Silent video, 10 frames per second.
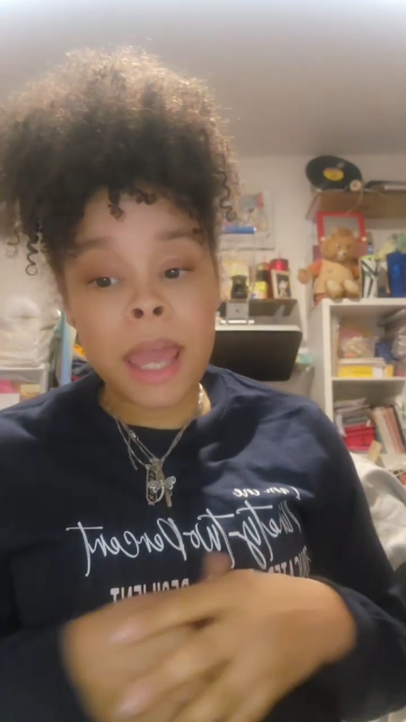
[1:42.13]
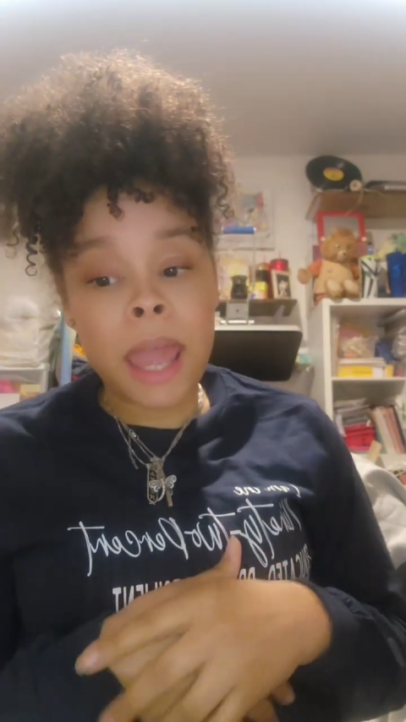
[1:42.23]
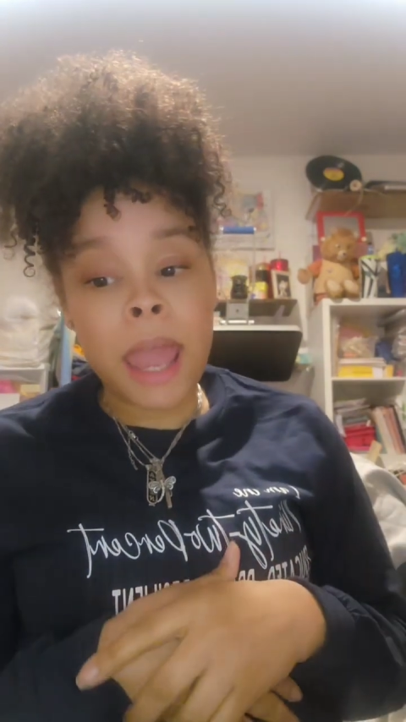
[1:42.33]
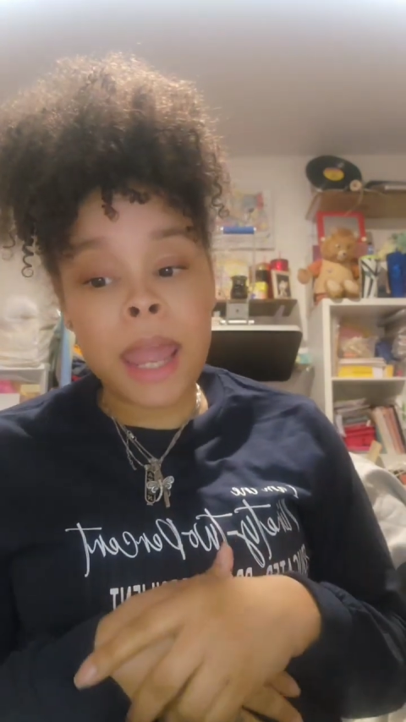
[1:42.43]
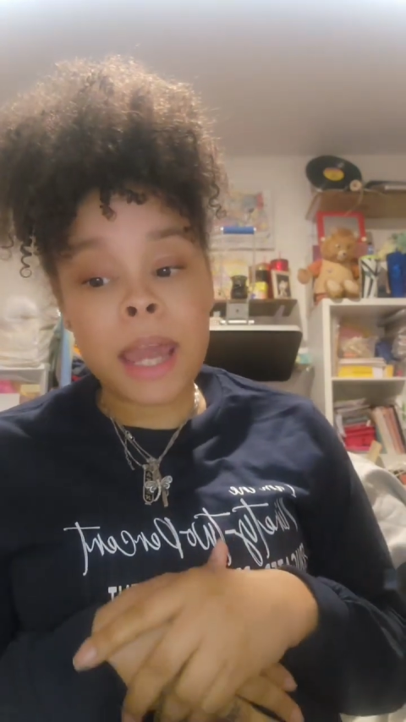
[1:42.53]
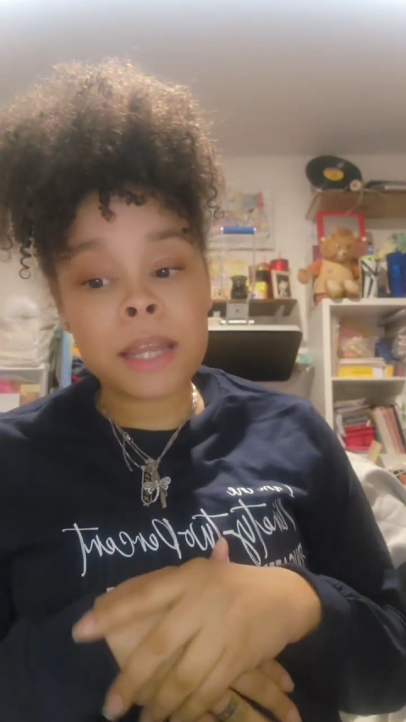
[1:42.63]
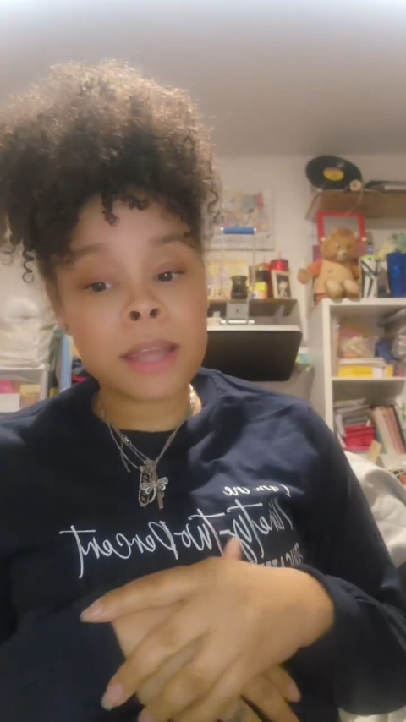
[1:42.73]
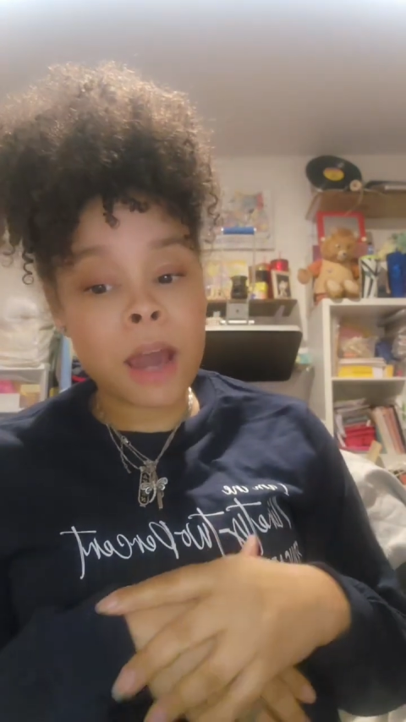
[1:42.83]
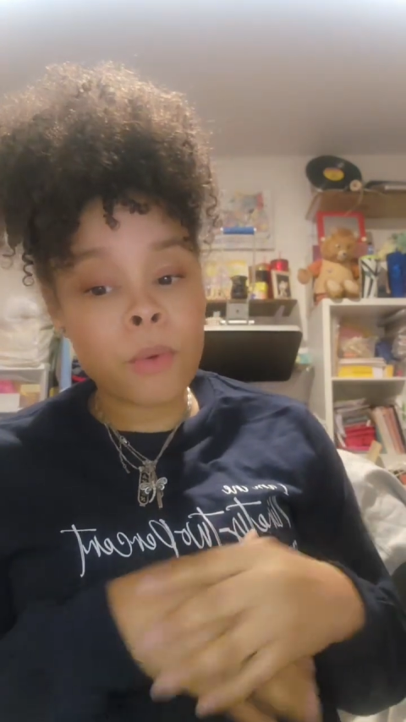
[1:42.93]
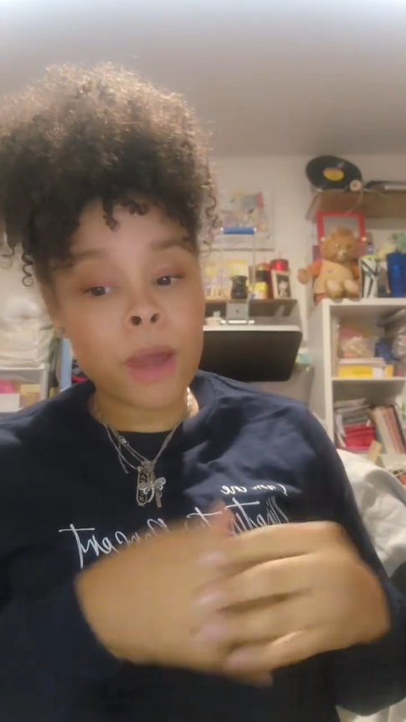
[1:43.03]
and
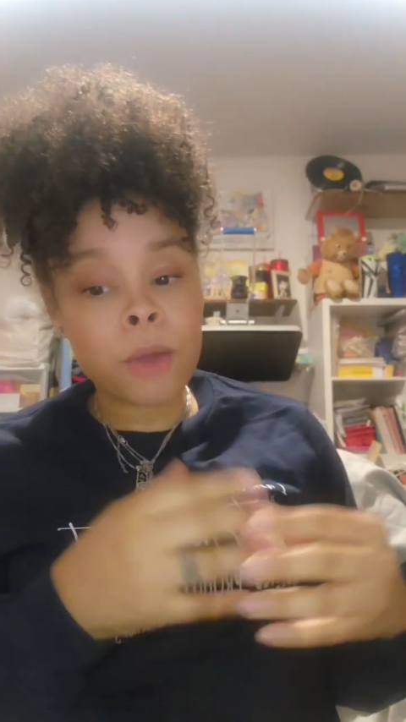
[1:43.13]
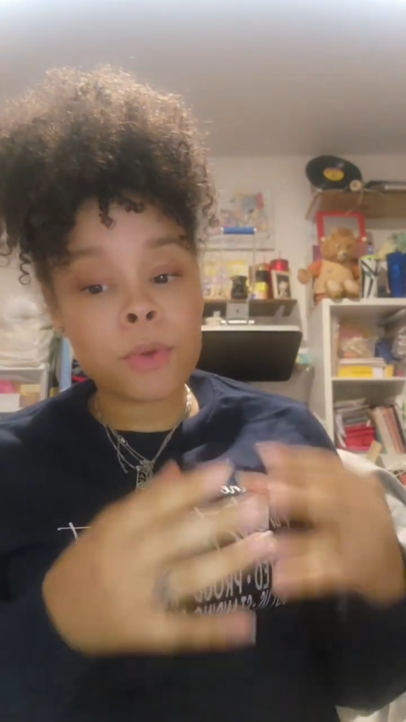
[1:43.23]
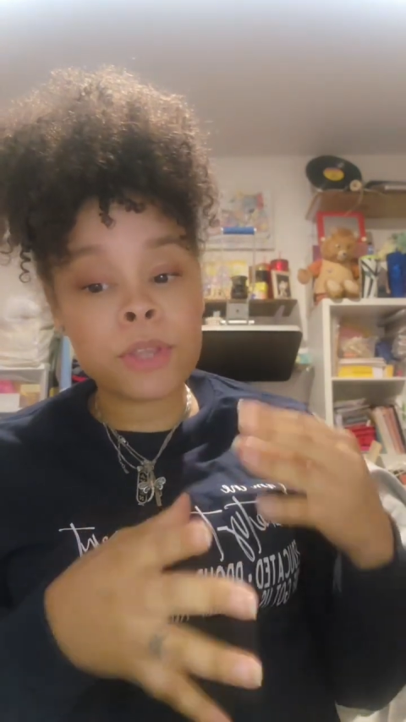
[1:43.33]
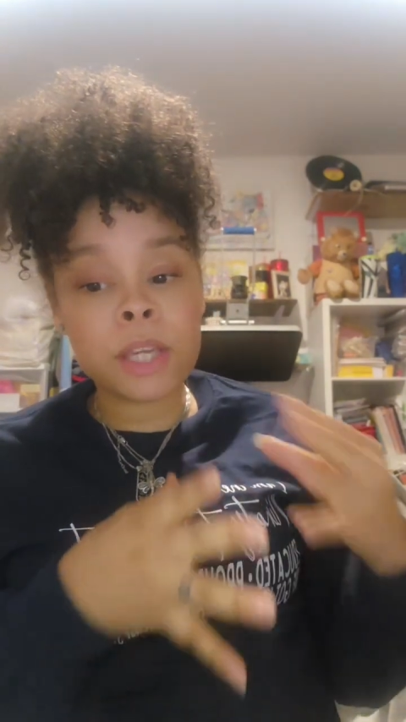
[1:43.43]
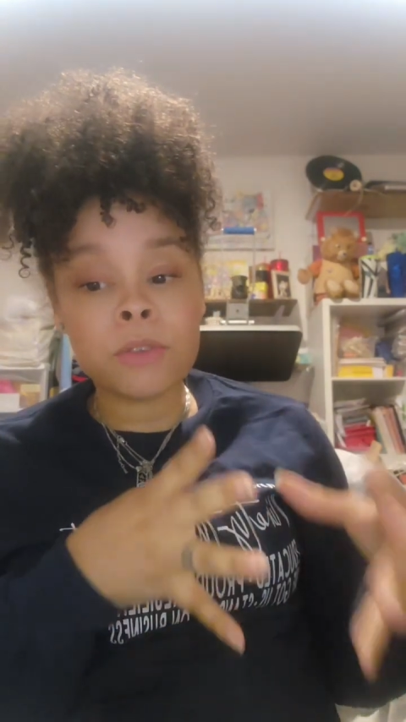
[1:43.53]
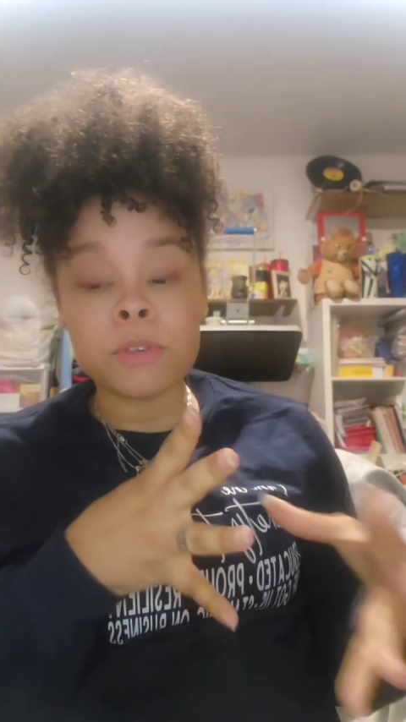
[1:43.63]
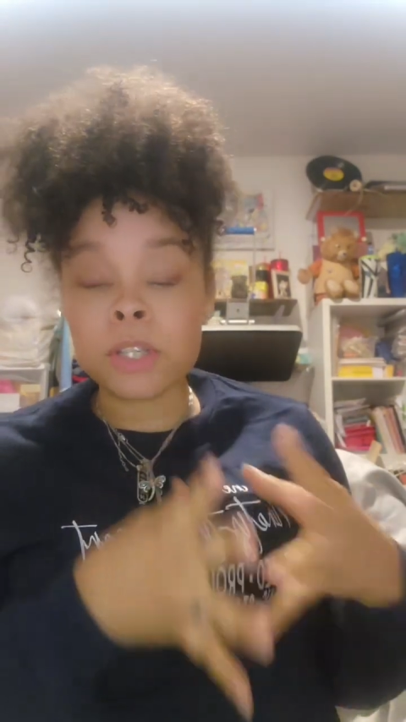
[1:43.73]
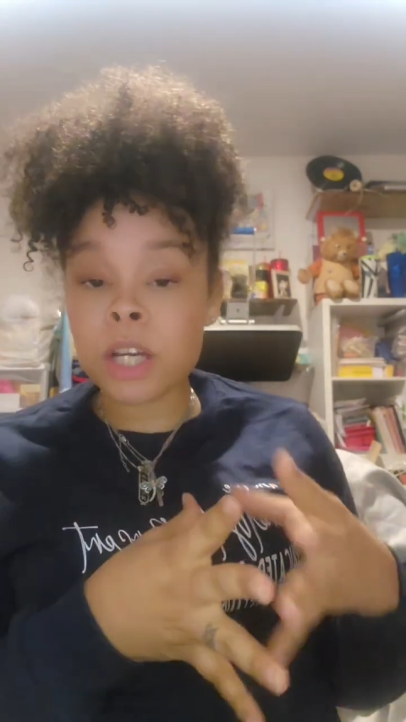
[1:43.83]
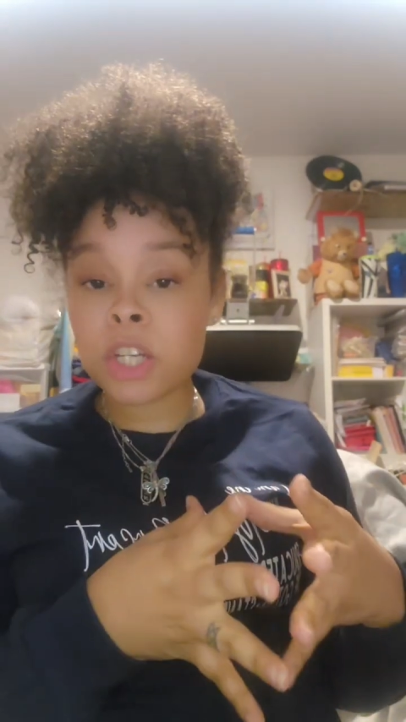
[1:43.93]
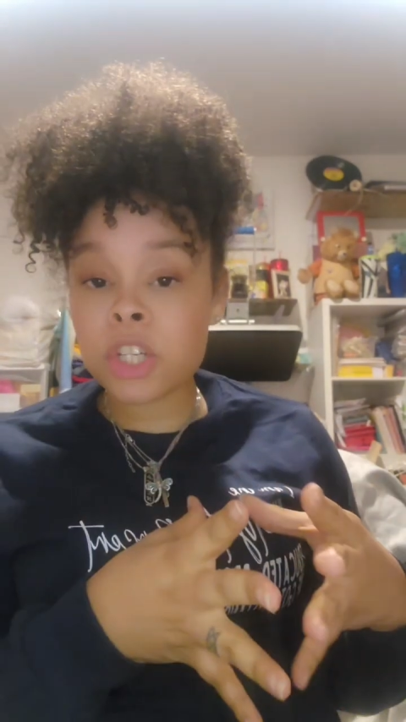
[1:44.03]
that way, with the
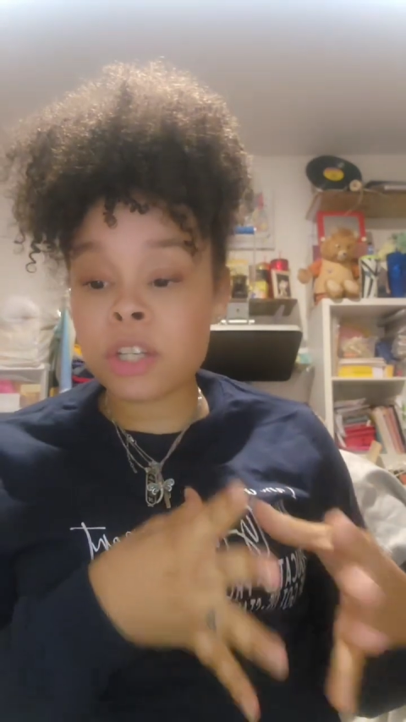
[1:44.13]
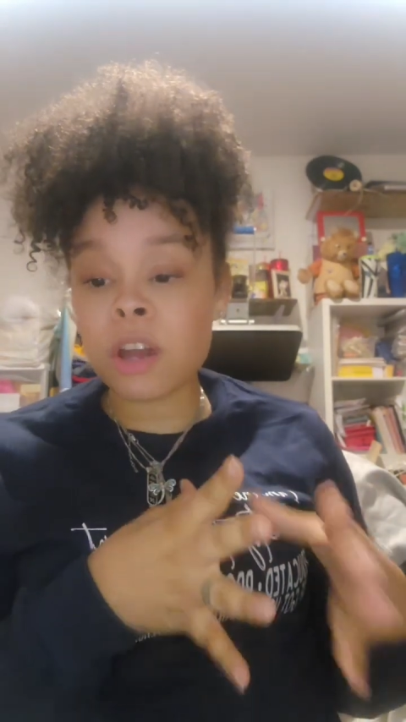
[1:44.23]
reduction